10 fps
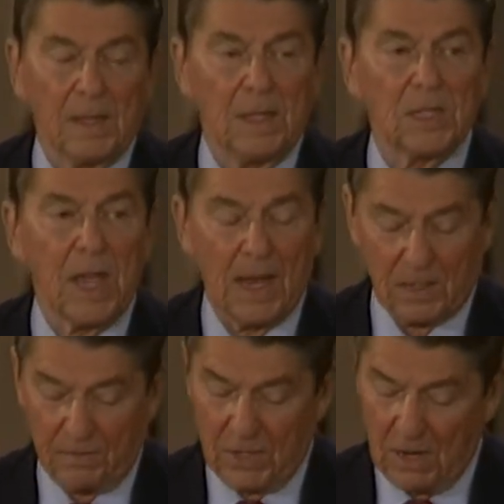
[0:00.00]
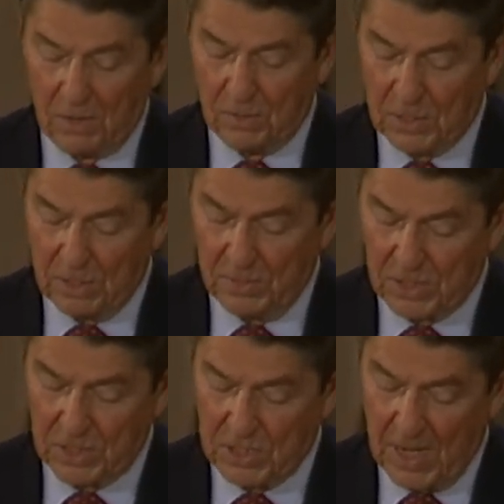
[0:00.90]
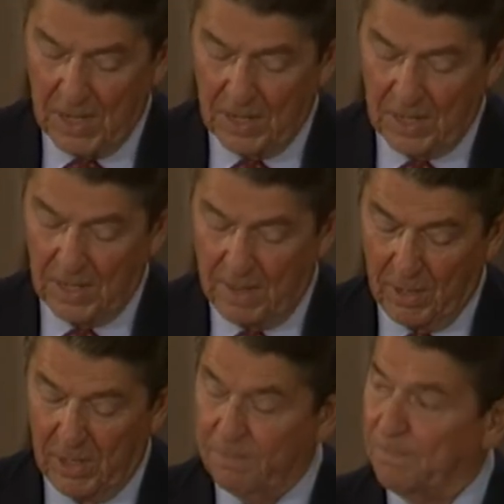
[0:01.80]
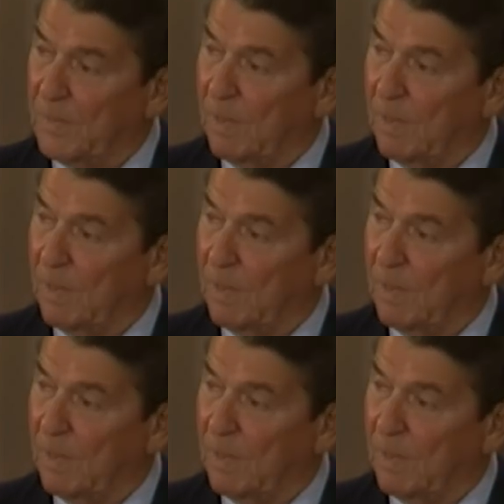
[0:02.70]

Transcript: This act of terrorism is a stain on Lebanon,